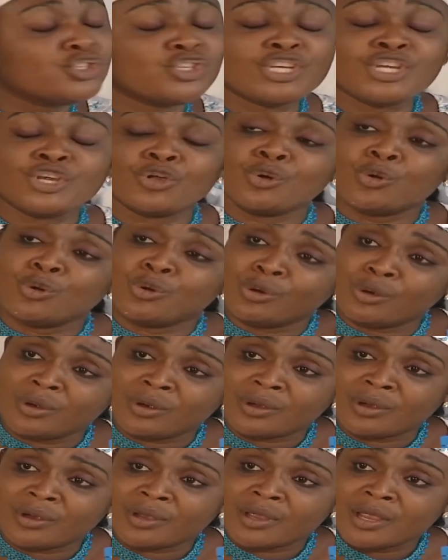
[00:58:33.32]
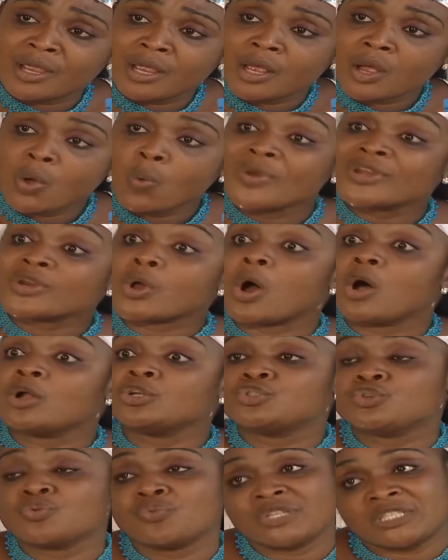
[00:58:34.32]
G.O., with all
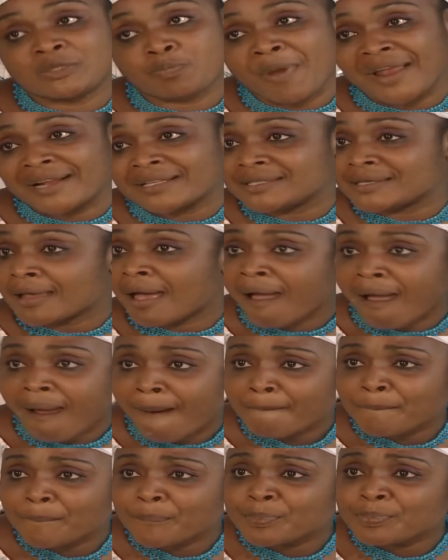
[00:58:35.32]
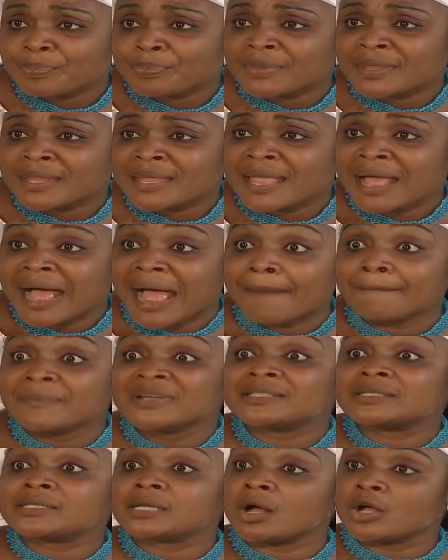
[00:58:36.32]
due respect, sir, I
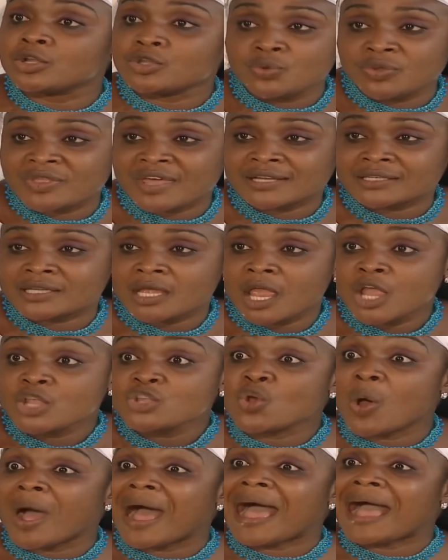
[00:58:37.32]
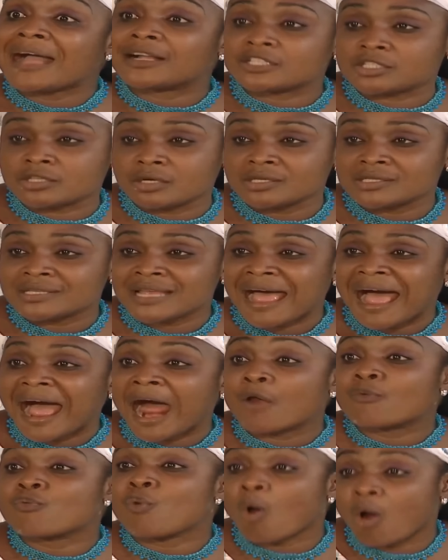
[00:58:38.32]
must tell you that your actions
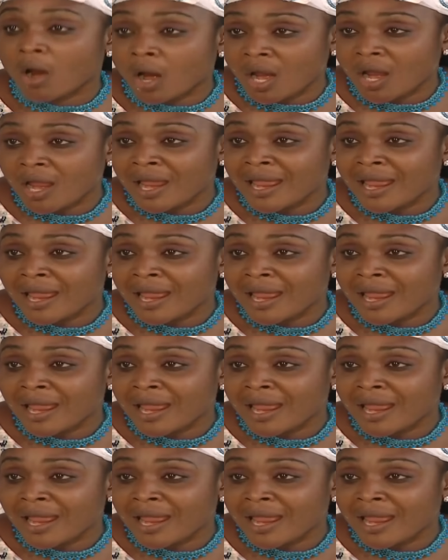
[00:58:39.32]
are wrong.